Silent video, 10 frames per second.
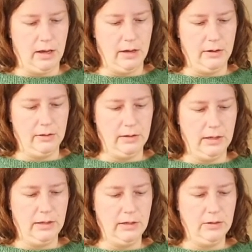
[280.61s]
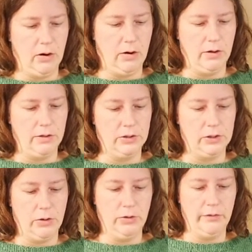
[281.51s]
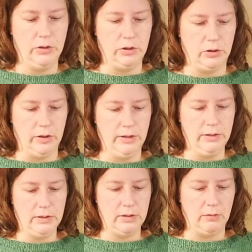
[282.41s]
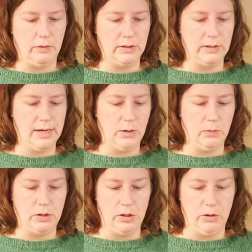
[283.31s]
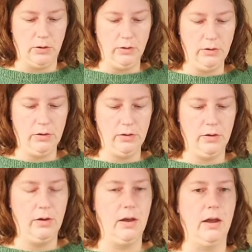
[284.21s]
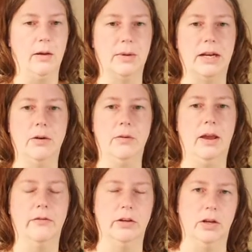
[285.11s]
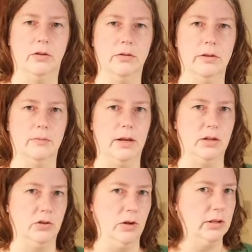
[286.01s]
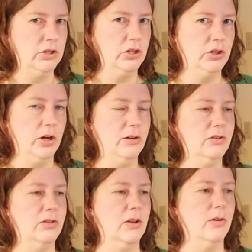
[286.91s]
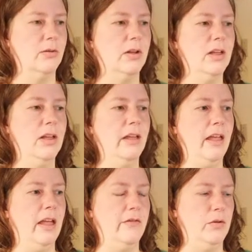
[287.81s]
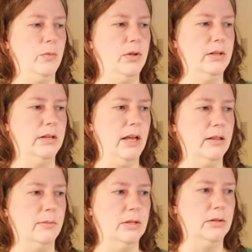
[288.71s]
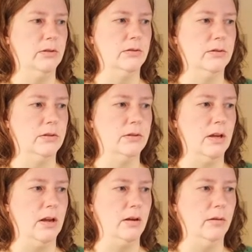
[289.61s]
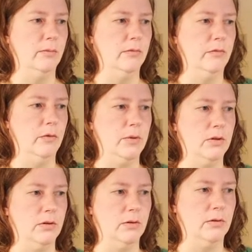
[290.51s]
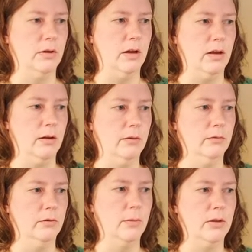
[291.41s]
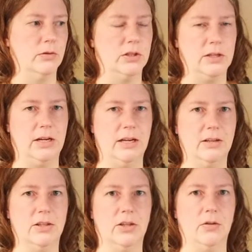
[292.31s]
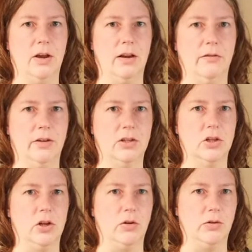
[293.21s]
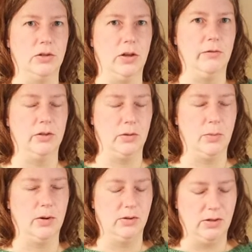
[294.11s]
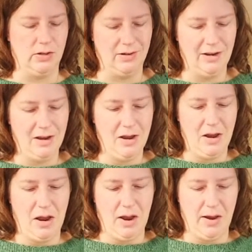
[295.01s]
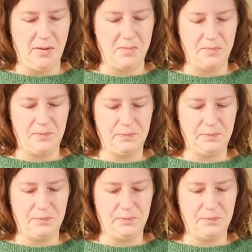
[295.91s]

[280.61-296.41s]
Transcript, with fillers: these are a stone of endurance resonating with the earth. And I don't have any earth in my astrology chart, so if you pull in elementals from other studies, you kind of get to know yourself as a person. And